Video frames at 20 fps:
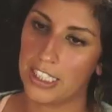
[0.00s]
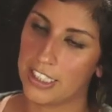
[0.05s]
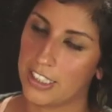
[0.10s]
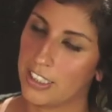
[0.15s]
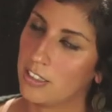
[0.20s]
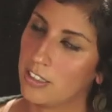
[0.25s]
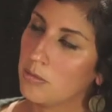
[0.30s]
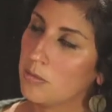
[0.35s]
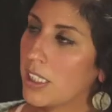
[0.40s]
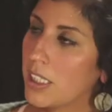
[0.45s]

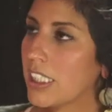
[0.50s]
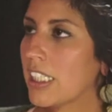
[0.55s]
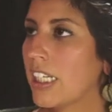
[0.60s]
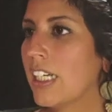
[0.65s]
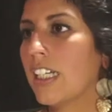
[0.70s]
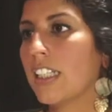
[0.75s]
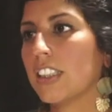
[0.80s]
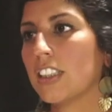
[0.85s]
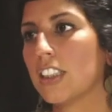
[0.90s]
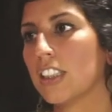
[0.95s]
Oh my
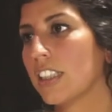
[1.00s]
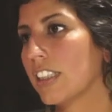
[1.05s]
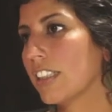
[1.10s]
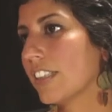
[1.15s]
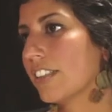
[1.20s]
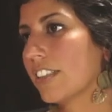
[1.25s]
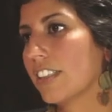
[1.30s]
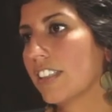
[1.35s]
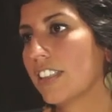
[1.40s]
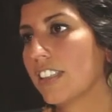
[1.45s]
gosh, like,
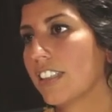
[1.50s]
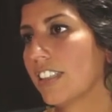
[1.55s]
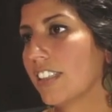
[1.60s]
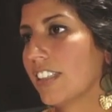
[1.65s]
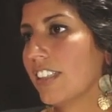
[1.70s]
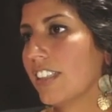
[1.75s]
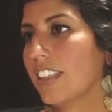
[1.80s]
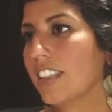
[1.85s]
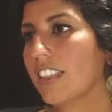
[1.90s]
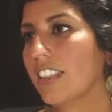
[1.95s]

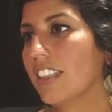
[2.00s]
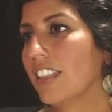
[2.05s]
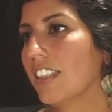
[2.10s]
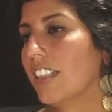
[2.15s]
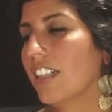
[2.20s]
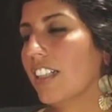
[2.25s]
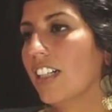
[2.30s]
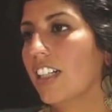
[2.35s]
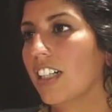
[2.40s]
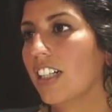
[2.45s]

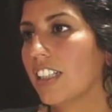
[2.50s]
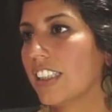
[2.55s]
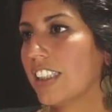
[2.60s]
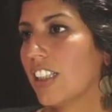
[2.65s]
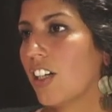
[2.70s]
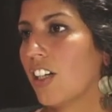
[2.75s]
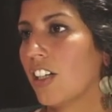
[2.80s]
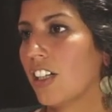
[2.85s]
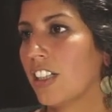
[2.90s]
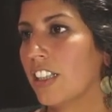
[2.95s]
oh, it's
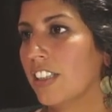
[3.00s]
hard.